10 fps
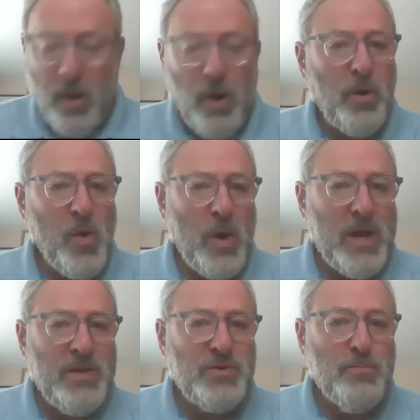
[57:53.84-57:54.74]
all the
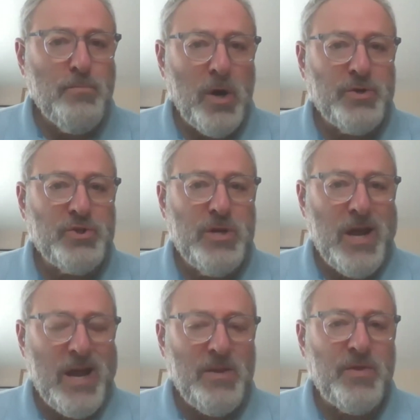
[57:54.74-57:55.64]
way to March
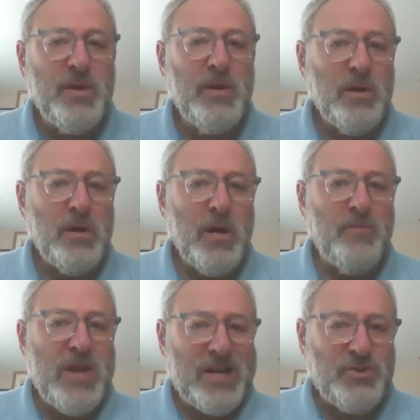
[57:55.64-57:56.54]
9th of
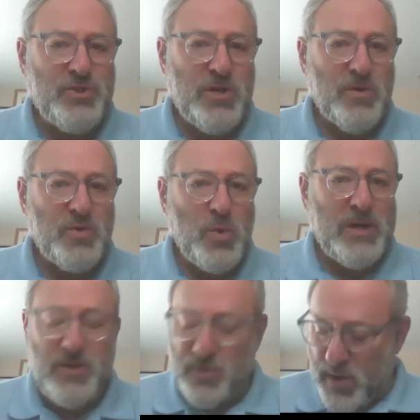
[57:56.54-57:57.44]
next year,
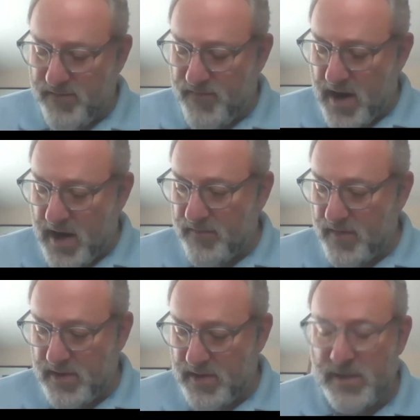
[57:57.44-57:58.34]
2025.
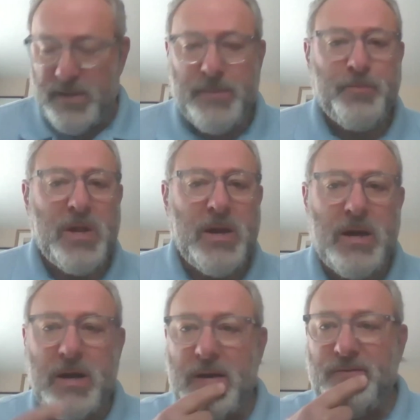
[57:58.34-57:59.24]

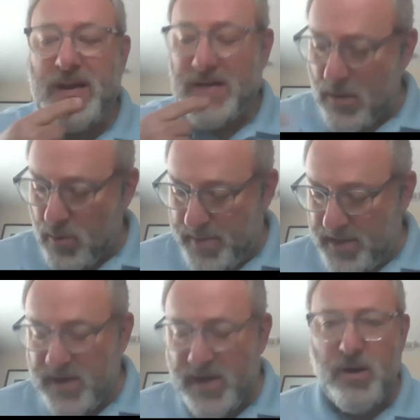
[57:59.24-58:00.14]
In fact, I will be
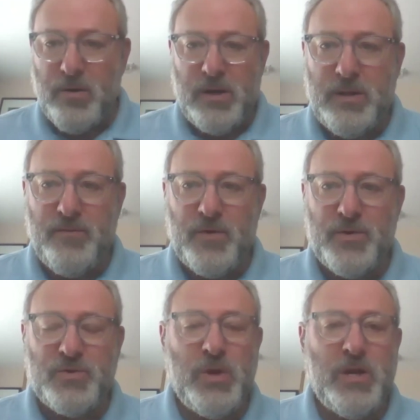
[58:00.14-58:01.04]
there the
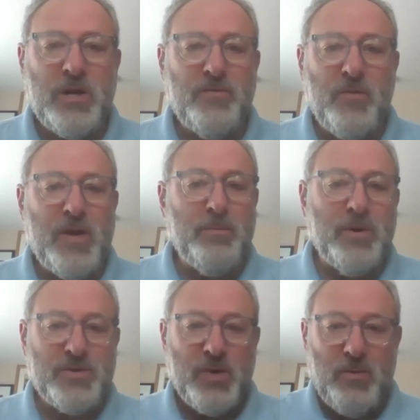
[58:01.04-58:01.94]
first week of November,
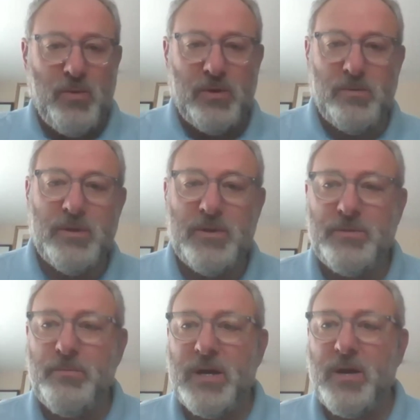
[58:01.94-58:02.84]
so I will
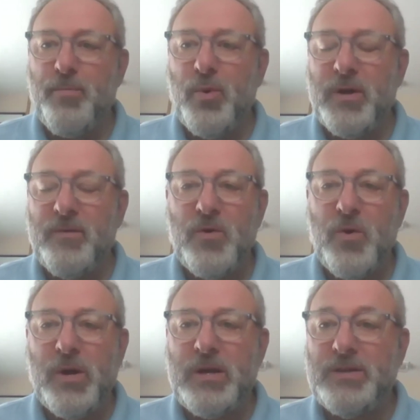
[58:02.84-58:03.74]
make a point of
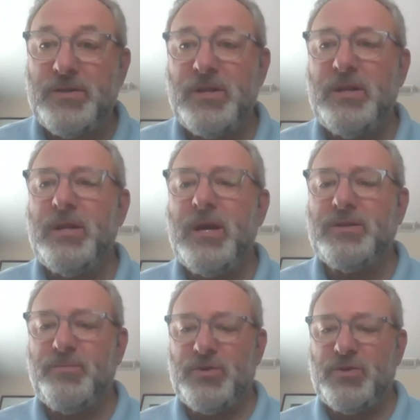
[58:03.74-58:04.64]
going and seeing the
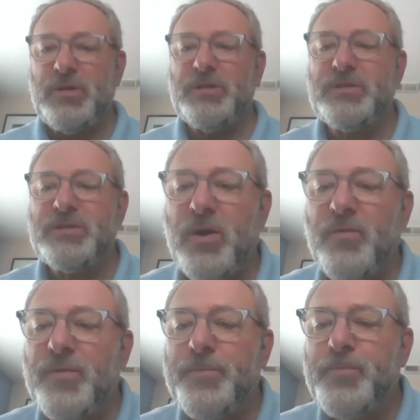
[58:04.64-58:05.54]
exhibition
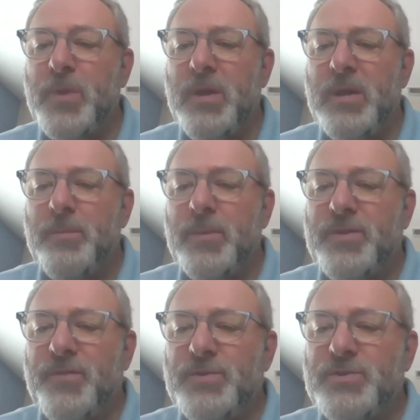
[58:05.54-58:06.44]
itself. But
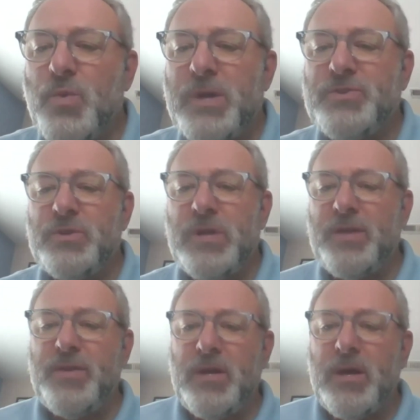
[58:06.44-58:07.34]
the first question I
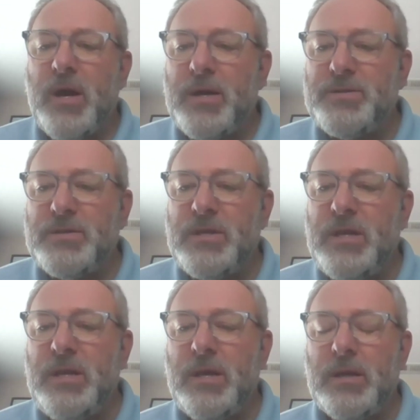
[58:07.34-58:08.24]
think I
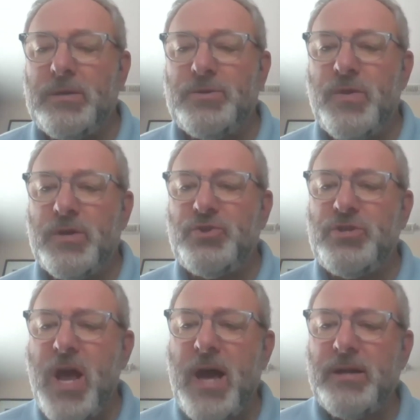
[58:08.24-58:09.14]
see in the
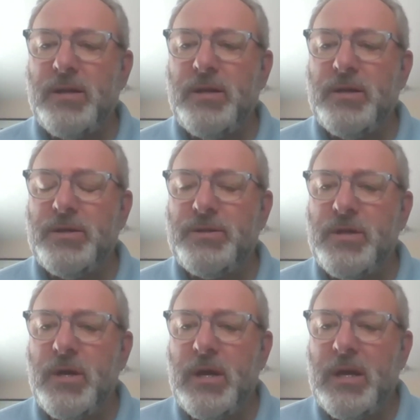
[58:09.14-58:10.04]
chat is,
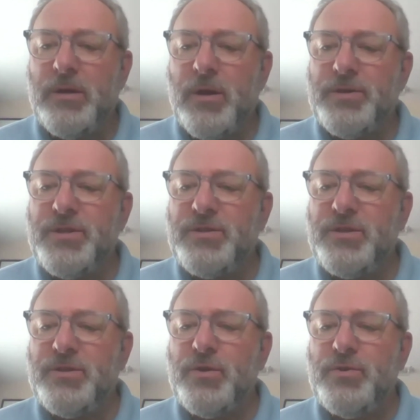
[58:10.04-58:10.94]

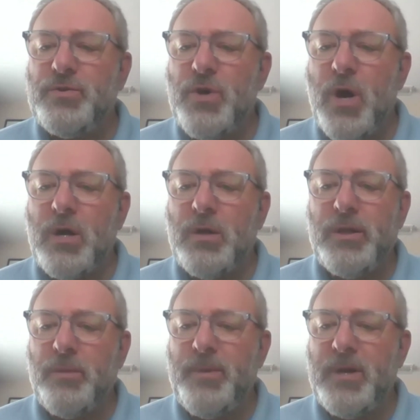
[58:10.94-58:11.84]
Narcissus, could you talk a
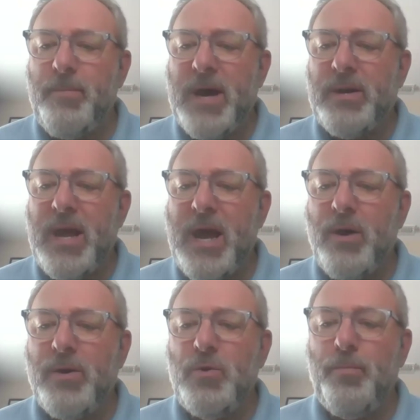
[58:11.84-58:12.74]
little bit about
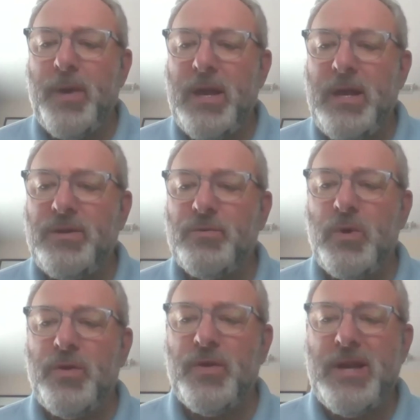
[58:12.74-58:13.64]
how you paint
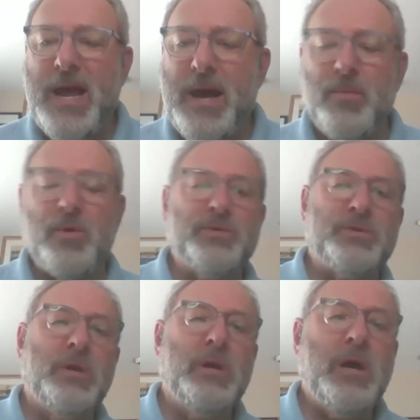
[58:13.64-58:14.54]
with
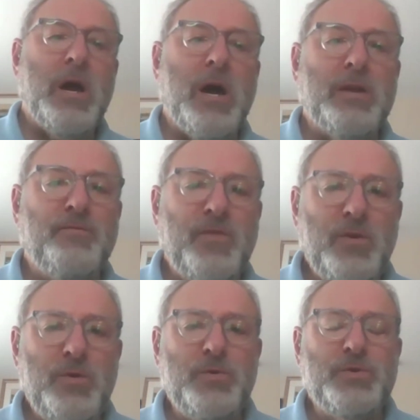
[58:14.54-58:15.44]
enamels on
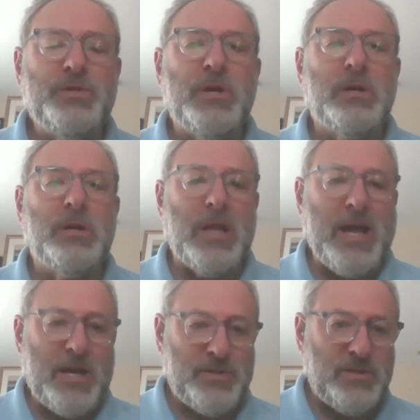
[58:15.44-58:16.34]
fused
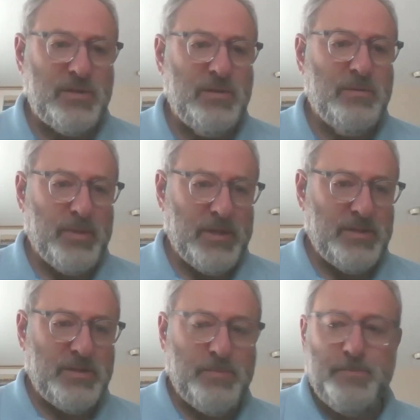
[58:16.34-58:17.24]
glass,
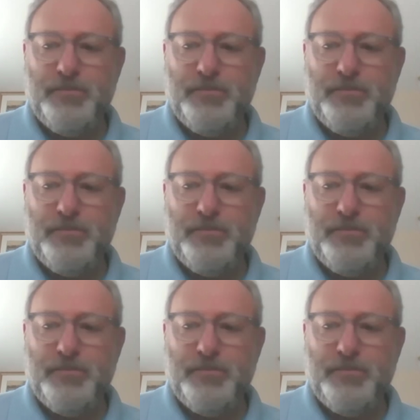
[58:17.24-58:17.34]
please?